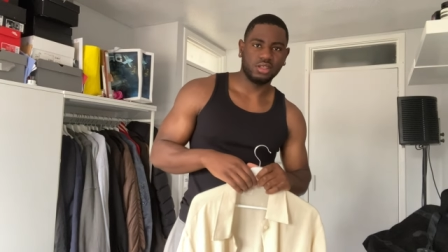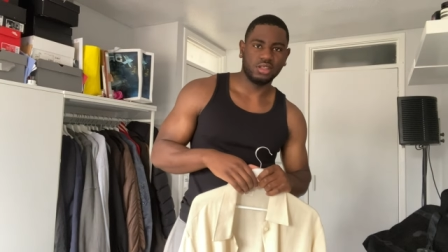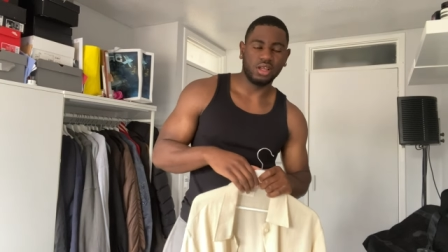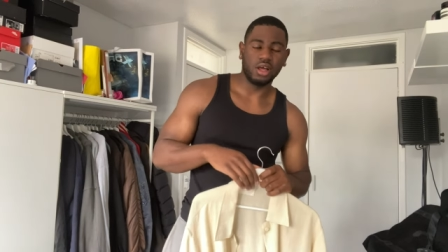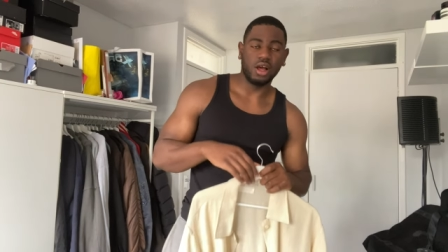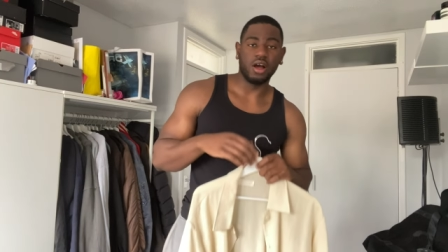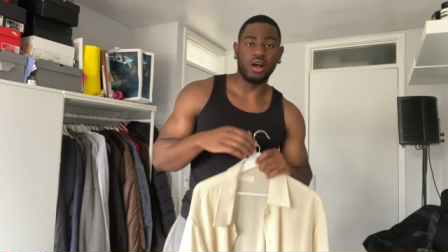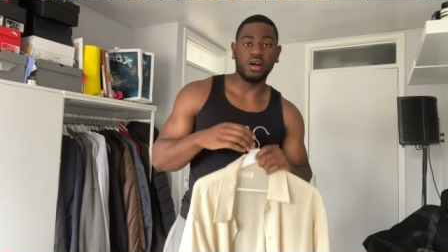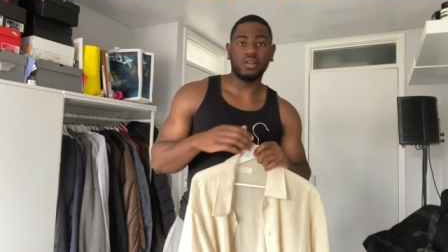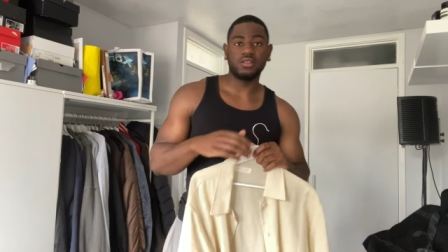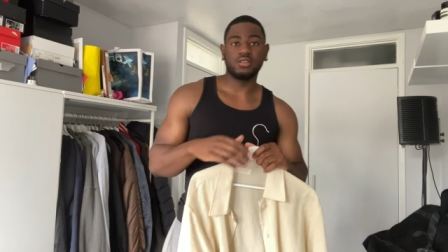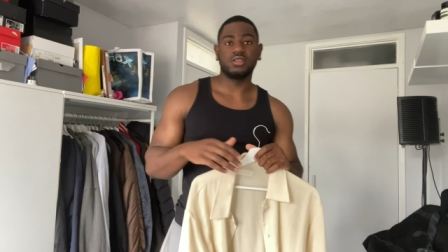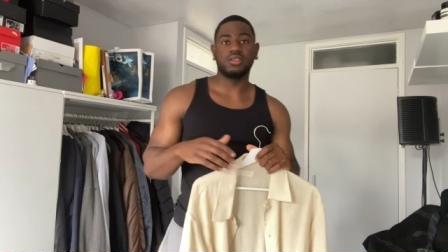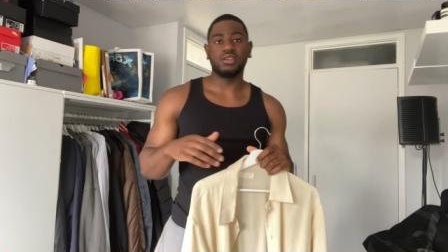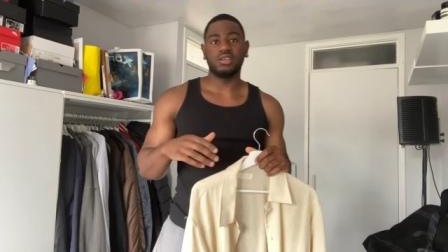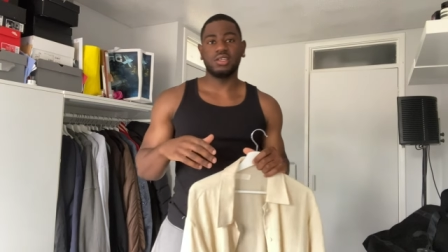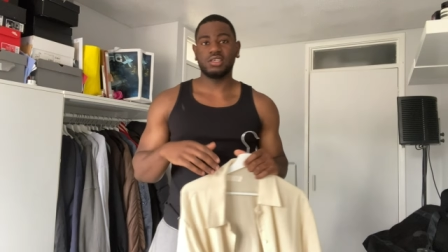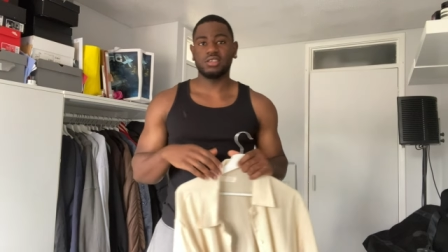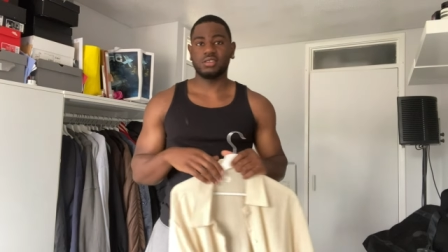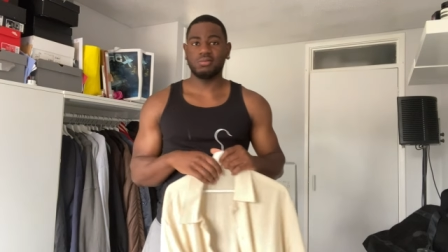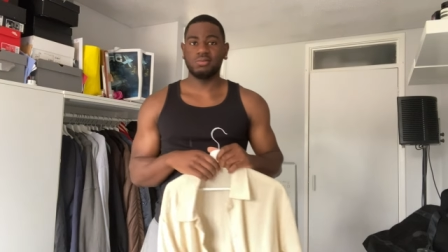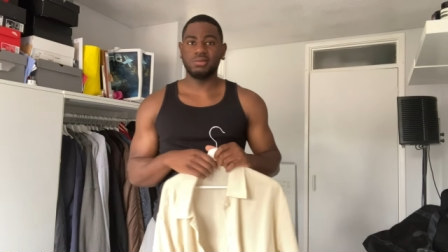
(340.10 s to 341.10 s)
uh, the
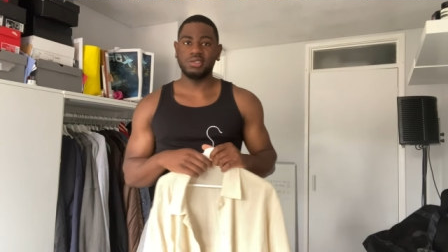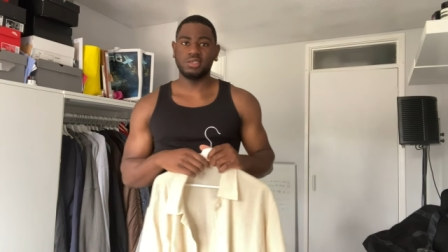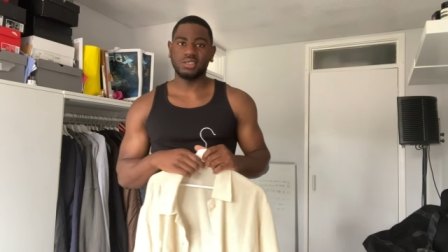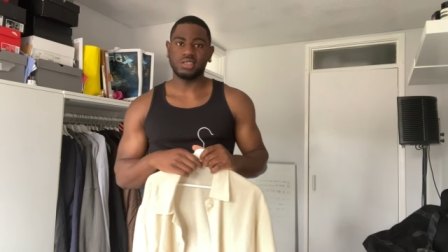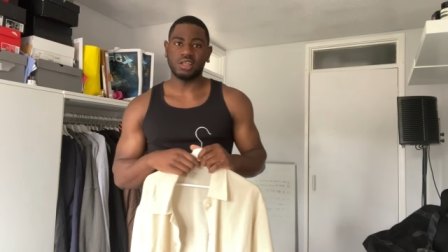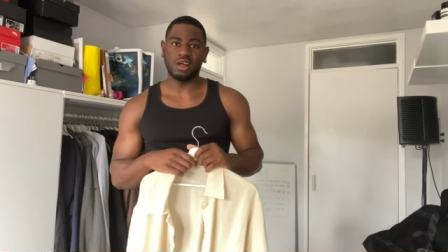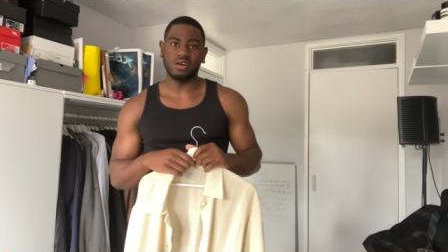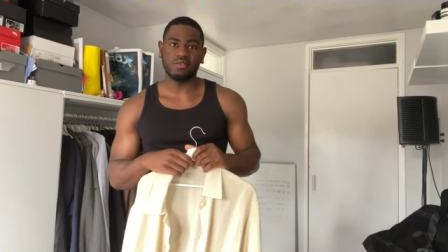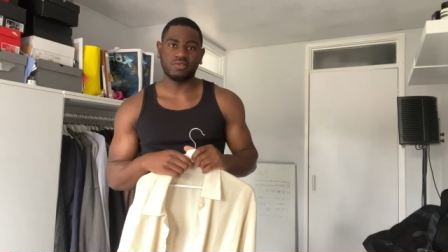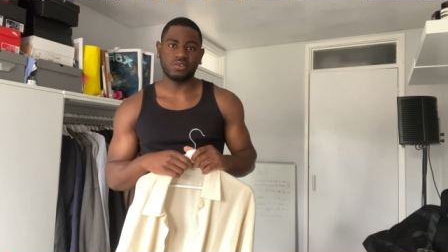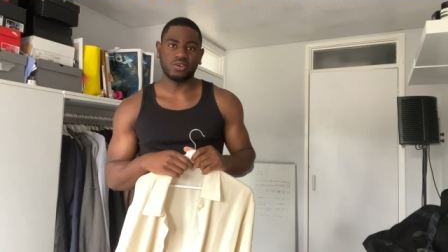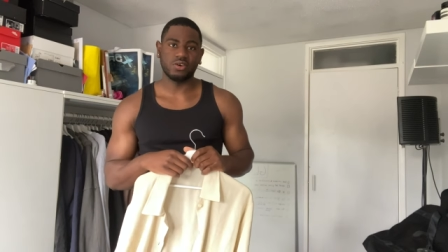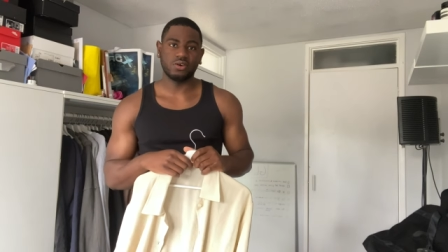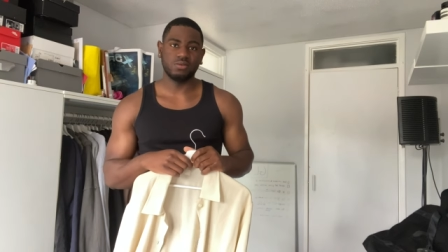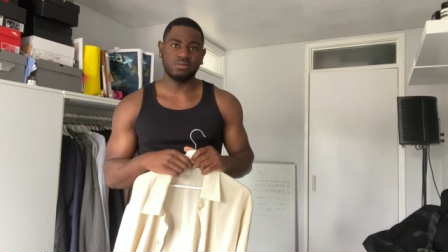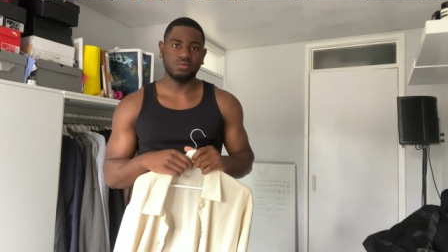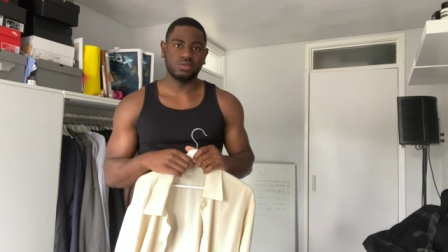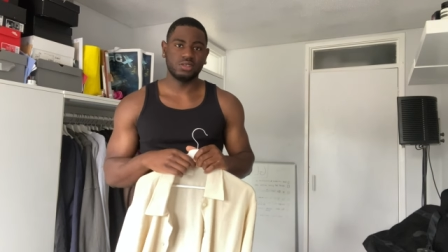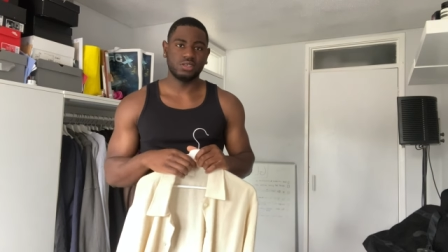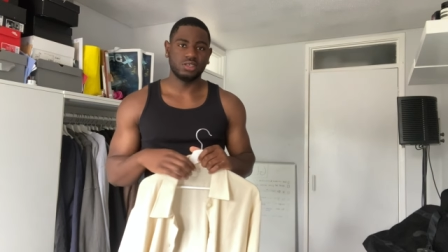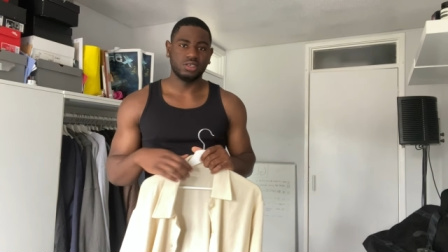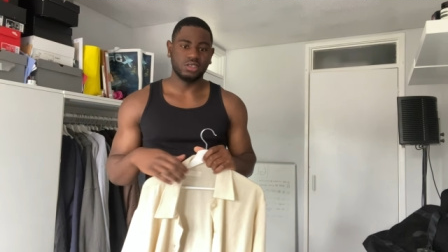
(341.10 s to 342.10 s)
next piece that I've got,
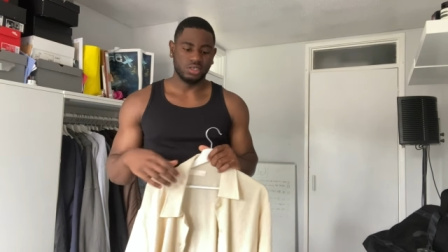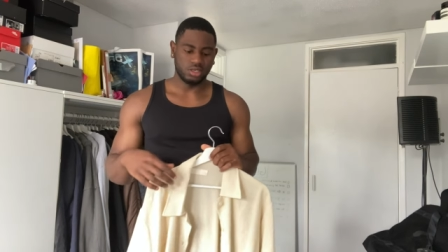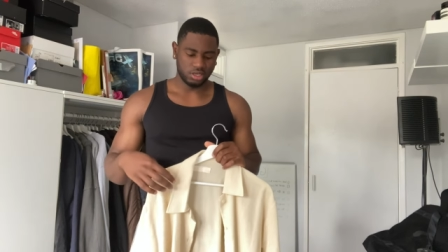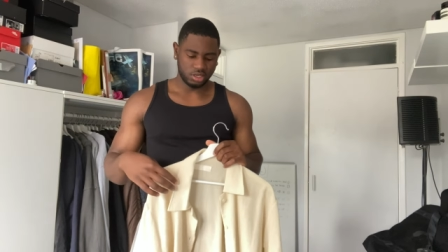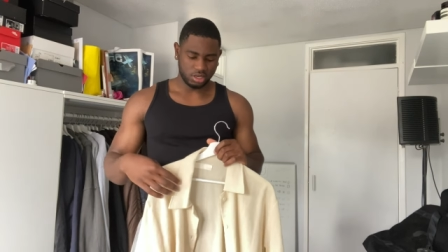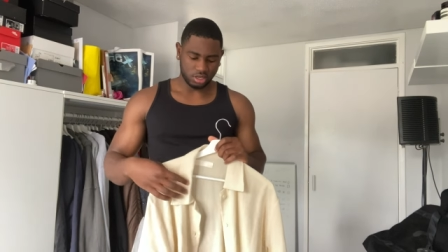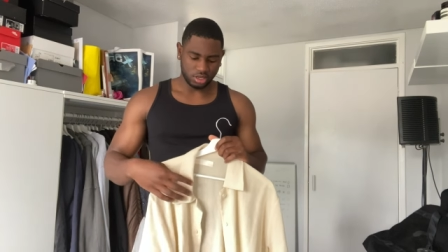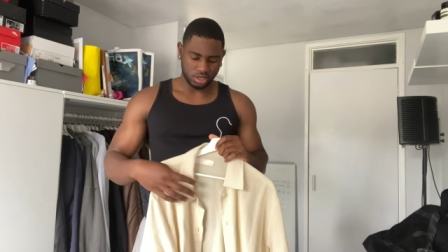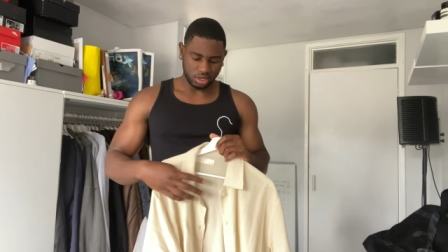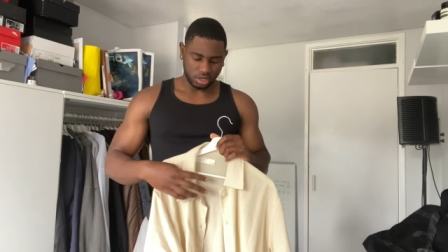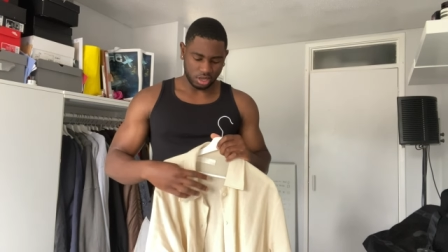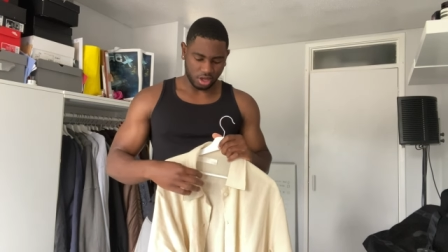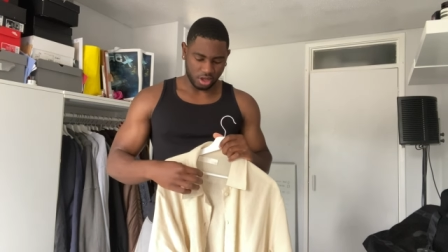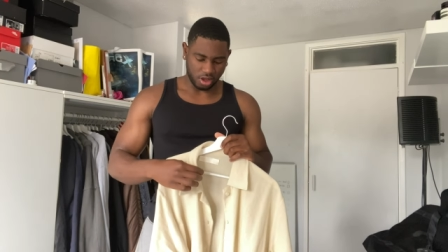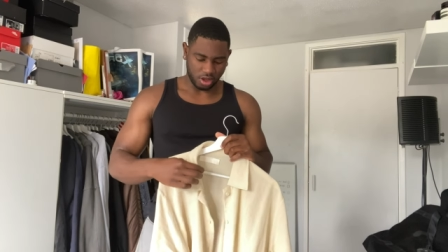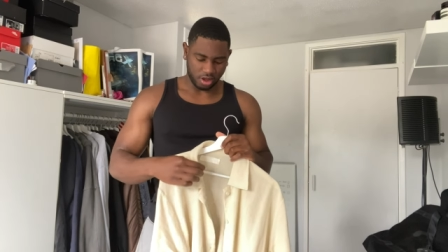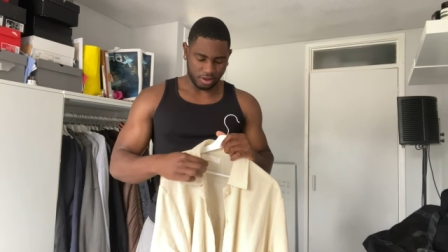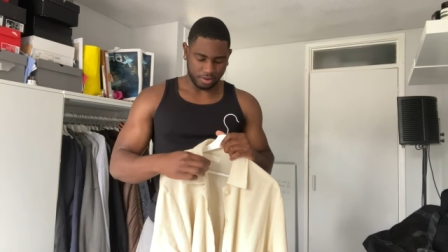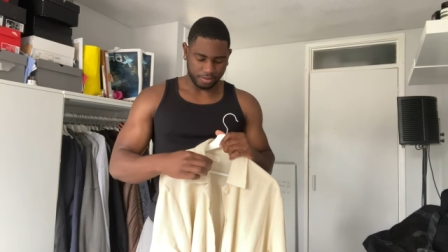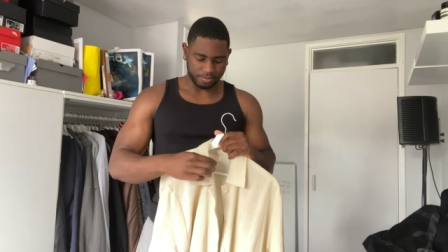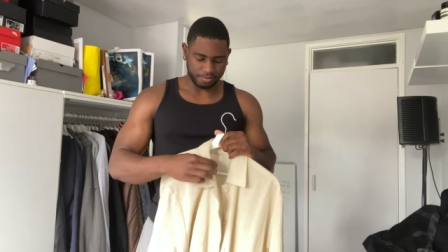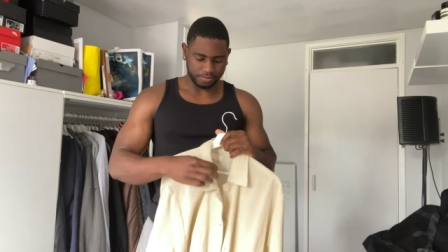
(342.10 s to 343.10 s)

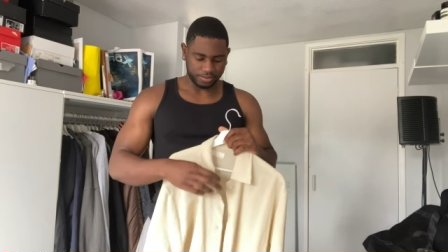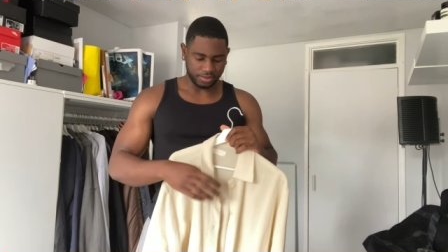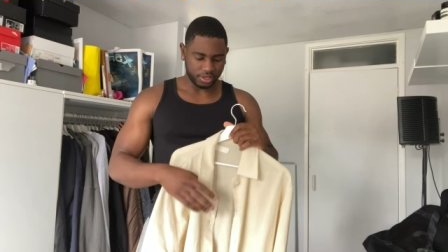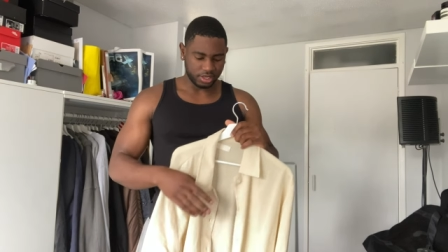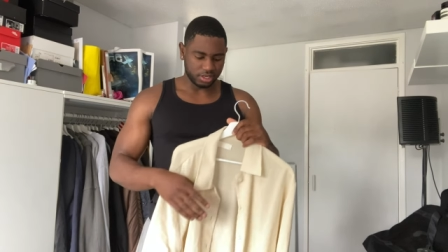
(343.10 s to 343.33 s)
um,